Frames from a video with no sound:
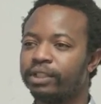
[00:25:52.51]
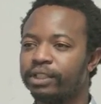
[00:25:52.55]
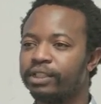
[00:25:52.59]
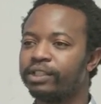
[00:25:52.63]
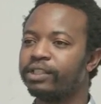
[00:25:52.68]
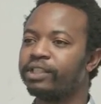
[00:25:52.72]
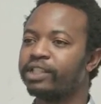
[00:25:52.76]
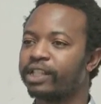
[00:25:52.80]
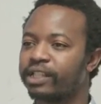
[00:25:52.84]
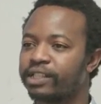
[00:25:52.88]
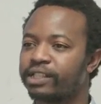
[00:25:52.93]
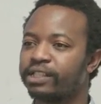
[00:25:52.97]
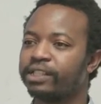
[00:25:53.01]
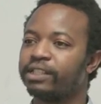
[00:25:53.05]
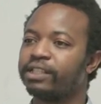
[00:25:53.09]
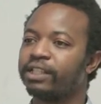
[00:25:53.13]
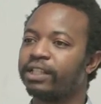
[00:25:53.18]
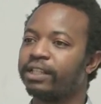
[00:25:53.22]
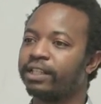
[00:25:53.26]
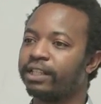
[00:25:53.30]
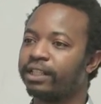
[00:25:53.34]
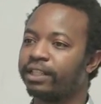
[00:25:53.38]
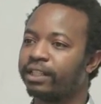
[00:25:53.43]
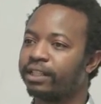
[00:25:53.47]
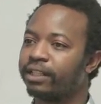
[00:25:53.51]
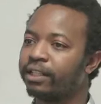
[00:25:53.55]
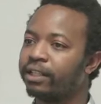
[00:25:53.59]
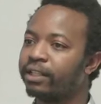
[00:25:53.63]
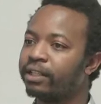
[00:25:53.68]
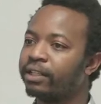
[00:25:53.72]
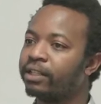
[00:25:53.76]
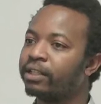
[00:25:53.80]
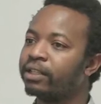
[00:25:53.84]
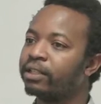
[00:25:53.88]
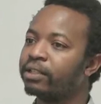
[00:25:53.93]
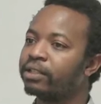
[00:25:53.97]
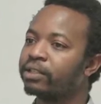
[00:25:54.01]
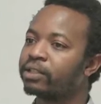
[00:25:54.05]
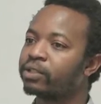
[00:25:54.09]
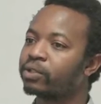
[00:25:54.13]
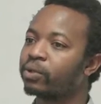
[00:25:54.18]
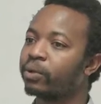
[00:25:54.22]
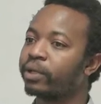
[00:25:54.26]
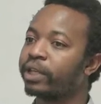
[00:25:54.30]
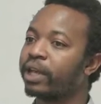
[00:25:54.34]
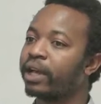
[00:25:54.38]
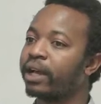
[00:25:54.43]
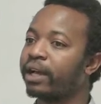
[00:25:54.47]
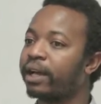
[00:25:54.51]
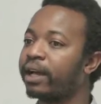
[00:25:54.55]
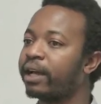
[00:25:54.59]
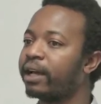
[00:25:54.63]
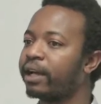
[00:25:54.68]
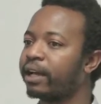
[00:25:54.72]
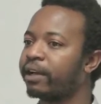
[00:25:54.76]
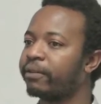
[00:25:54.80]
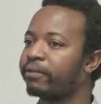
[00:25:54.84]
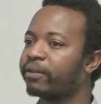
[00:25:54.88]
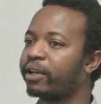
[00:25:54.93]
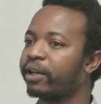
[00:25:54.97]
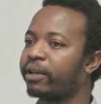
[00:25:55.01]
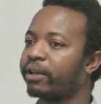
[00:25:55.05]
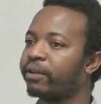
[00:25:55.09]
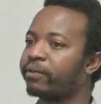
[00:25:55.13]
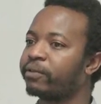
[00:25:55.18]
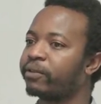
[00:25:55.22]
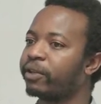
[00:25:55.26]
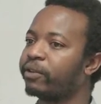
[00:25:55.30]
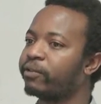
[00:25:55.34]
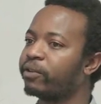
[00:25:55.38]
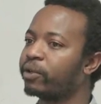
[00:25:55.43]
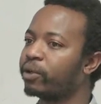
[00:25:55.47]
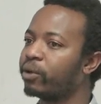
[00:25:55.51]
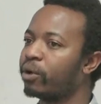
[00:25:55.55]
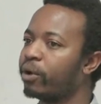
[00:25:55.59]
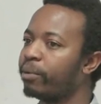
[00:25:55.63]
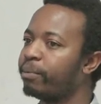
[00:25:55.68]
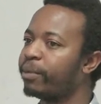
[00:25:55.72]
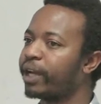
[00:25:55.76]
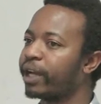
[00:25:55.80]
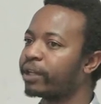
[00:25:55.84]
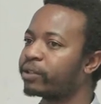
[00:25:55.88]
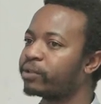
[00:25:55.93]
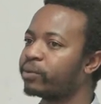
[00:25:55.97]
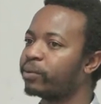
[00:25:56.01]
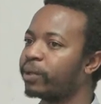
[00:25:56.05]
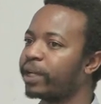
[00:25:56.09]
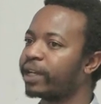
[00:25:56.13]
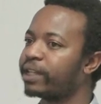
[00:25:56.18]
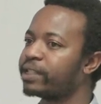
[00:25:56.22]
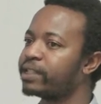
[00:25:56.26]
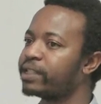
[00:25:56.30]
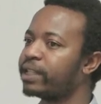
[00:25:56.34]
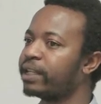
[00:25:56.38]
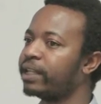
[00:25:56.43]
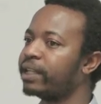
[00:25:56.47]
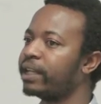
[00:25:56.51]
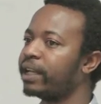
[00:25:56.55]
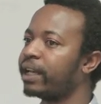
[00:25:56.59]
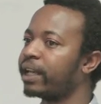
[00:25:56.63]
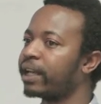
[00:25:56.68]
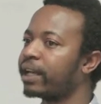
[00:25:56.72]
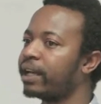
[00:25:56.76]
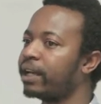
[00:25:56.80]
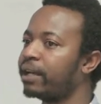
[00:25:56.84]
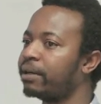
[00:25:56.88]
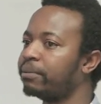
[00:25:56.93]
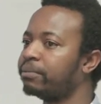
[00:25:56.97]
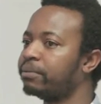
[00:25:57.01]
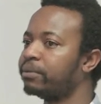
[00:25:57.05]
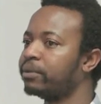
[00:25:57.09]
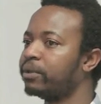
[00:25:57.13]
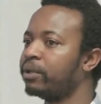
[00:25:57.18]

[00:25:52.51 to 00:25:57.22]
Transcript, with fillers: just internally. So yeah, uh, if, if, you go back to what I said, like uh,